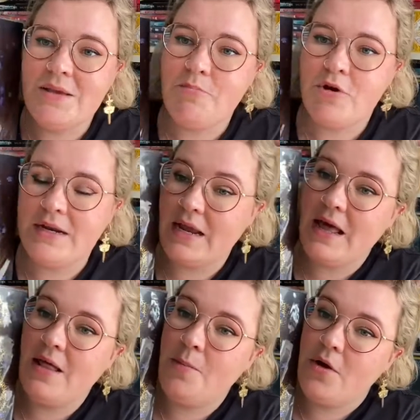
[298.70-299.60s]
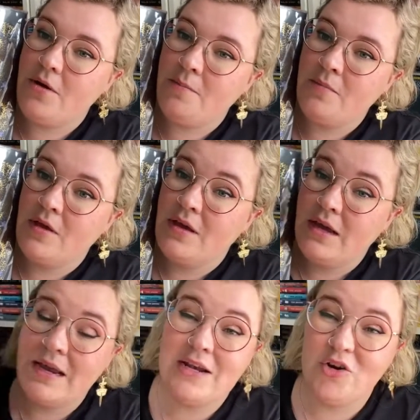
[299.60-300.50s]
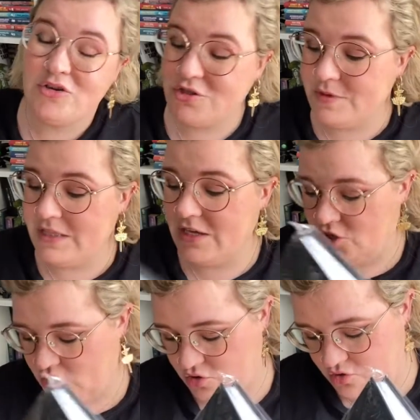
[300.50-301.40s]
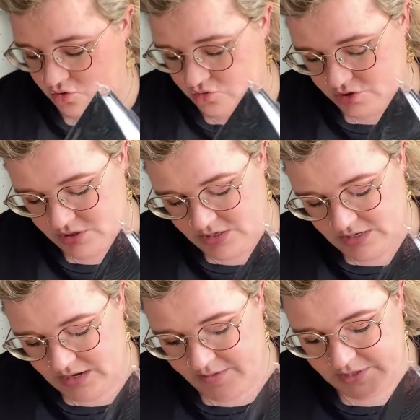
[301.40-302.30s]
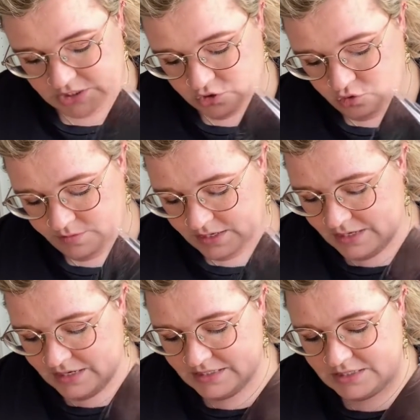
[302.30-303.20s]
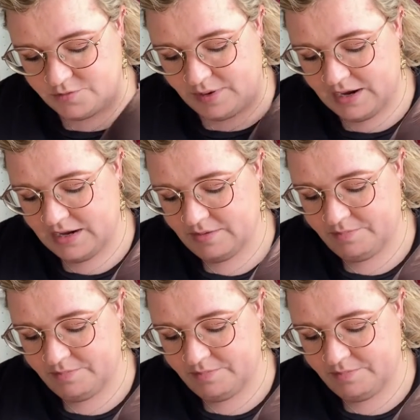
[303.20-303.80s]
a print album. It looks really cute. I'm assuming it is inspired